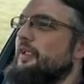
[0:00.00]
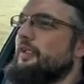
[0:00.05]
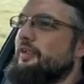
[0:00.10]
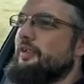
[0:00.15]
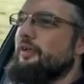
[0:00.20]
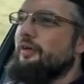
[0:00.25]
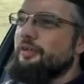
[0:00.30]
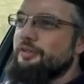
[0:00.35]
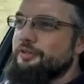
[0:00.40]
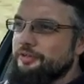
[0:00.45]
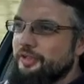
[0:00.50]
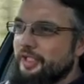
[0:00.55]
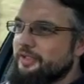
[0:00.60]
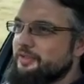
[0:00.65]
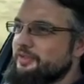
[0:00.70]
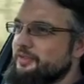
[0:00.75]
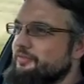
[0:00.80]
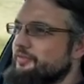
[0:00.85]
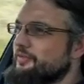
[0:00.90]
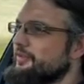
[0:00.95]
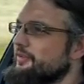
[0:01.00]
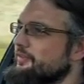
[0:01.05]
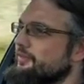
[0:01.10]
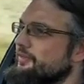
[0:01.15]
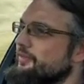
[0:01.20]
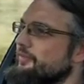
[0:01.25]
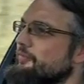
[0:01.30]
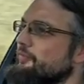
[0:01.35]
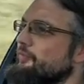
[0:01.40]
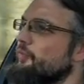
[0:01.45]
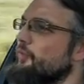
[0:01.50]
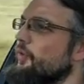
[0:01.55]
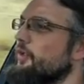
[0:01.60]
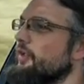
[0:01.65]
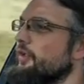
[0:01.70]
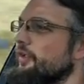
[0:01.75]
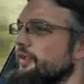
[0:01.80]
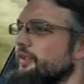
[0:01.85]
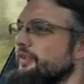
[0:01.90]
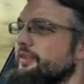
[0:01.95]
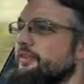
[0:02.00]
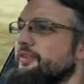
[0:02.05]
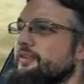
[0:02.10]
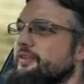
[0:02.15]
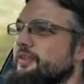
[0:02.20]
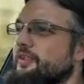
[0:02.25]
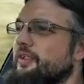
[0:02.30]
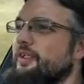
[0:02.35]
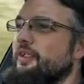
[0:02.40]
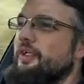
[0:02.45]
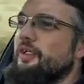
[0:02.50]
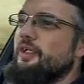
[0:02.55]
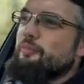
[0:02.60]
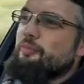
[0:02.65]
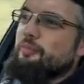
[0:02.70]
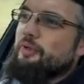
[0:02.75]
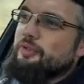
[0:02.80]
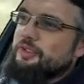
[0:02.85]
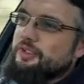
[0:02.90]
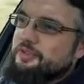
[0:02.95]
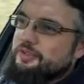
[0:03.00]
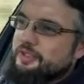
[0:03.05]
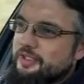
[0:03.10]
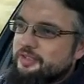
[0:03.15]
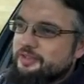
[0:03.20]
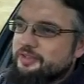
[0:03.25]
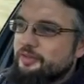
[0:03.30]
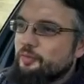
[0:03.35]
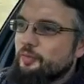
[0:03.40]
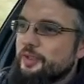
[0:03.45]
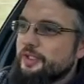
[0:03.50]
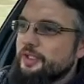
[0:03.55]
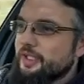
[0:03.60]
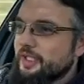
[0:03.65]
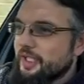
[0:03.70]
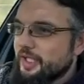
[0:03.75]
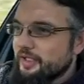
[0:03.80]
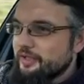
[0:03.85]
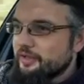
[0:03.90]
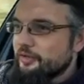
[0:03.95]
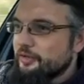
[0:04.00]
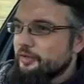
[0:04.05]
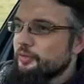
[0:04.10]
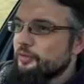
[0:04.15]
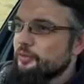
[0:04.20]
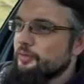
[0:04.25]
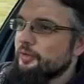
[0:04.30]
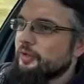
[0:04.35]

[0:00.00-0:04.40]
The hydroactive system works by detecting when you're getting a hoon